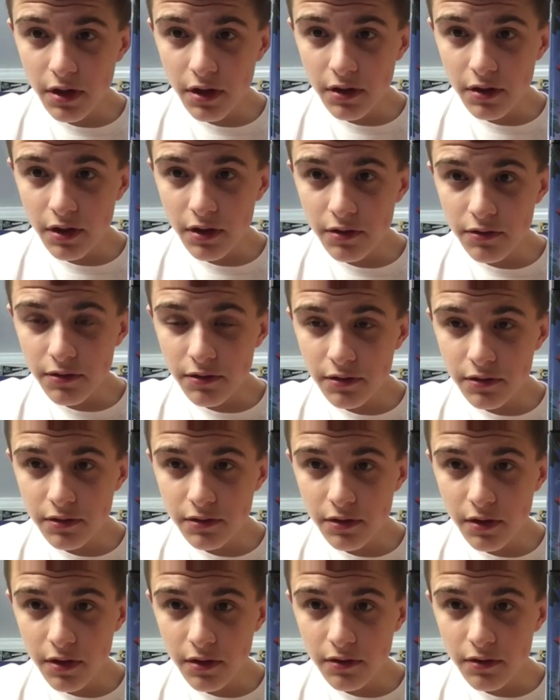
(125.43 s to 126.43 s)
And I
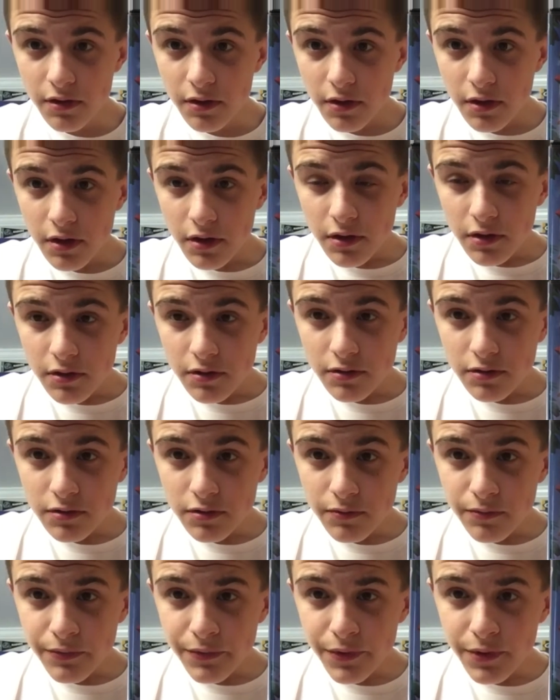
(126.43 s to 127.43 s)
think that it's
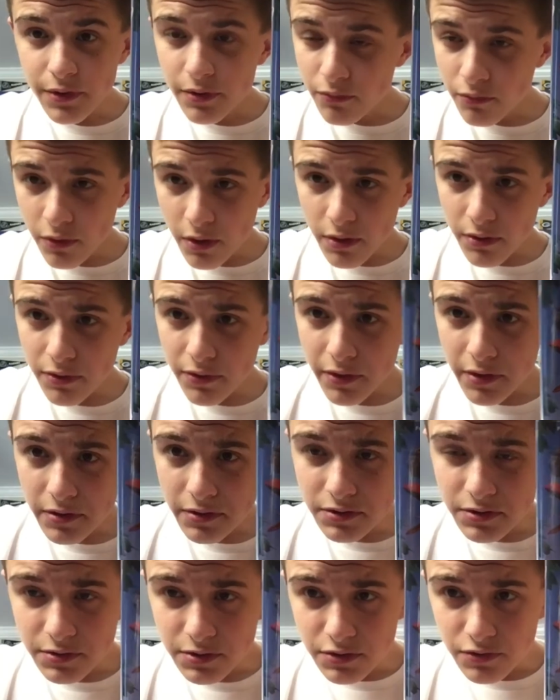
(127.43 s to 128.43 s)
a pretty well
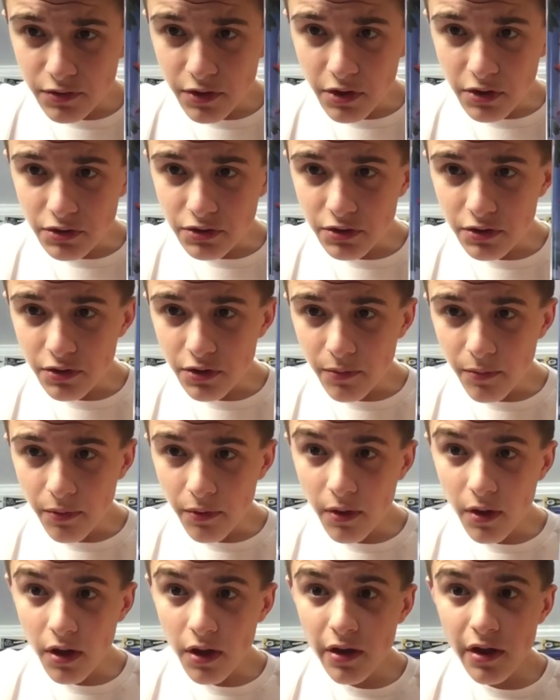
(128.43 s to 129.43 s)
done structure of the
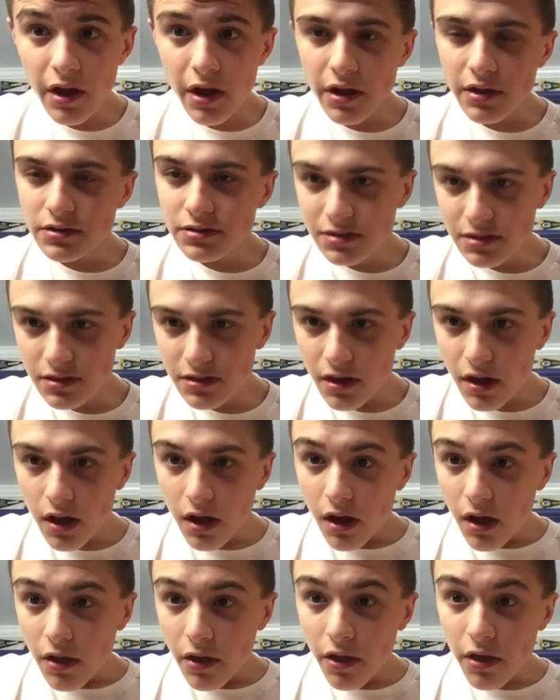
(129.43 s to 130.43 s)
plot, as
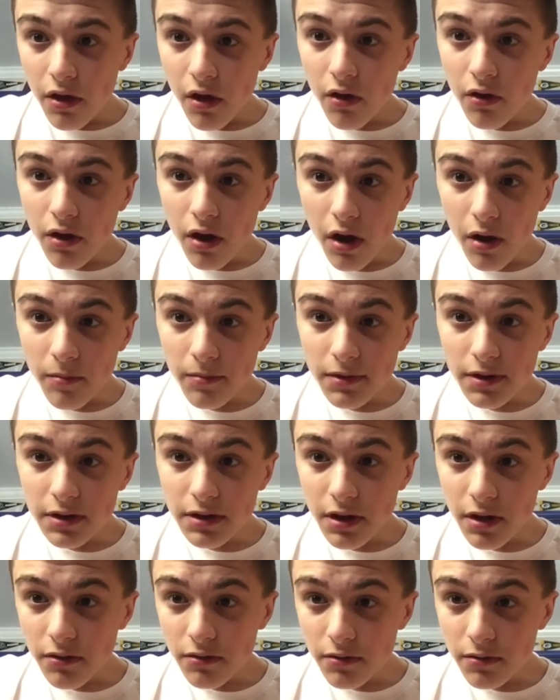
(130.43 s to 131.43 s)
they all come
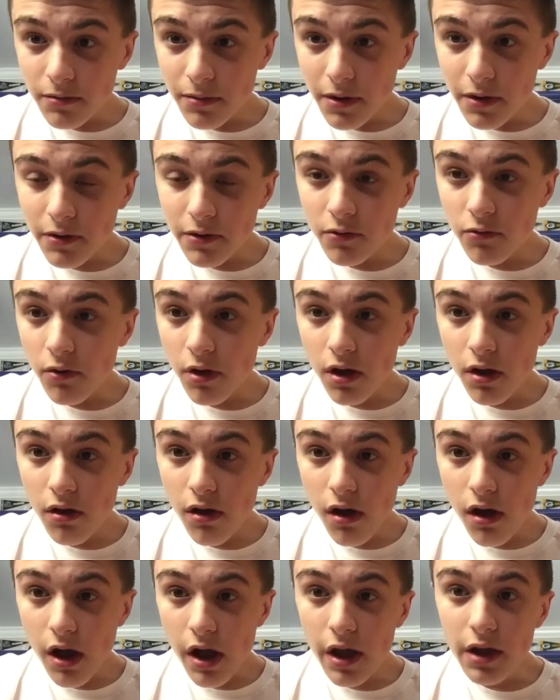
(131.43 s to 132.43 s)
together very
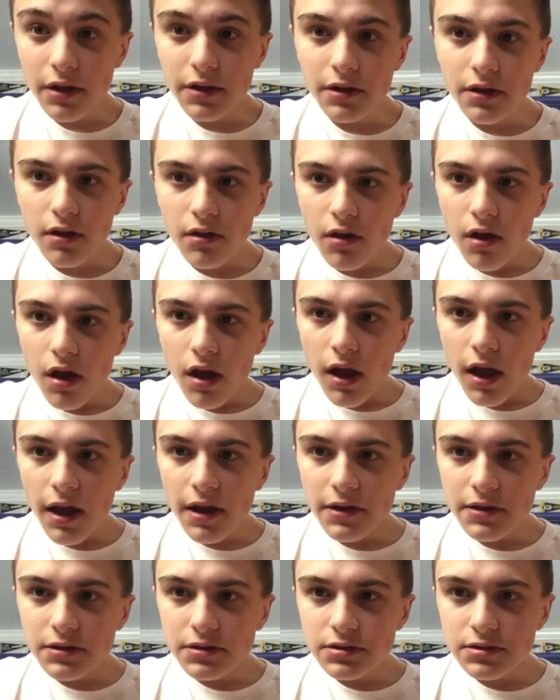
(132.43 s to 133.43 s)
well, and
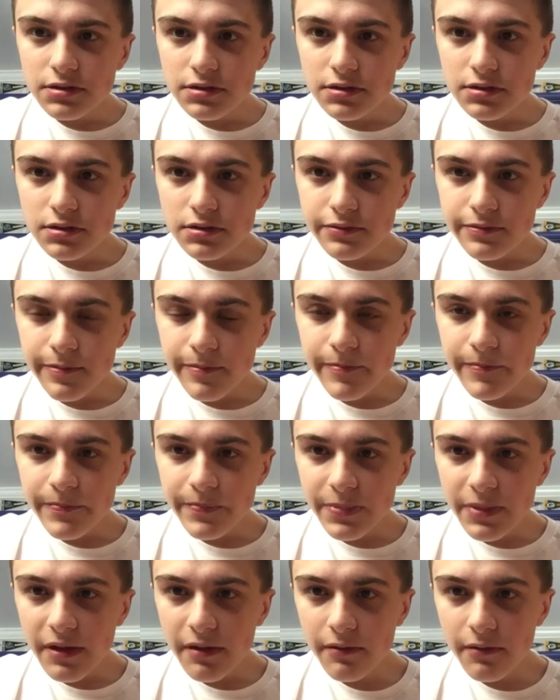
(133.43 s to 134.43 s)
it's just
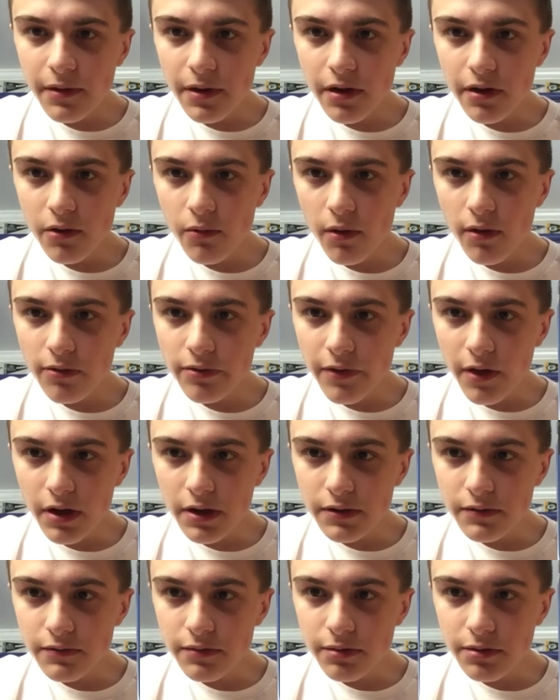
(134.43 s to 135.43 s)
very well
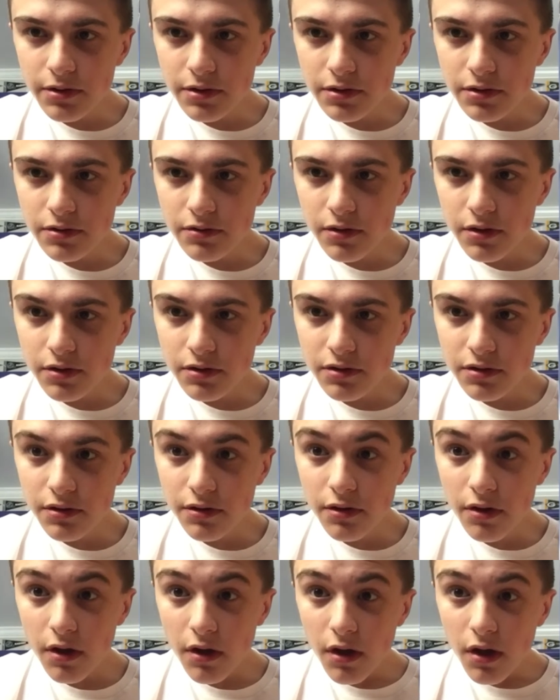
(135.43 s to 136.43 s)
done for the
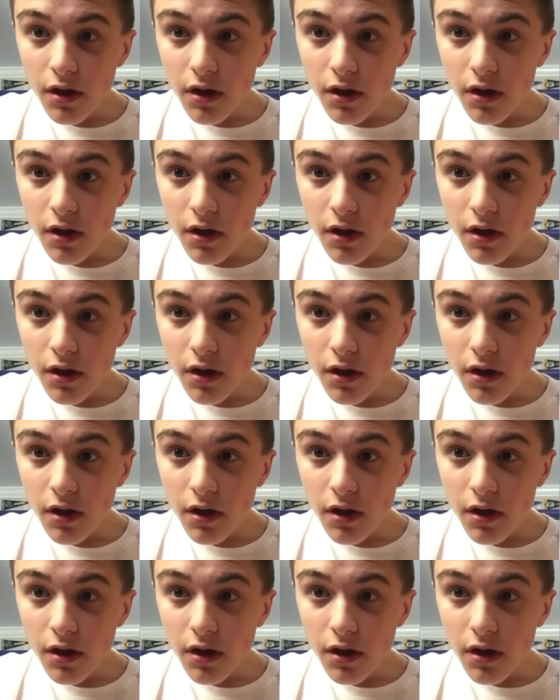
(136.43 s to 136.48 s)
structure,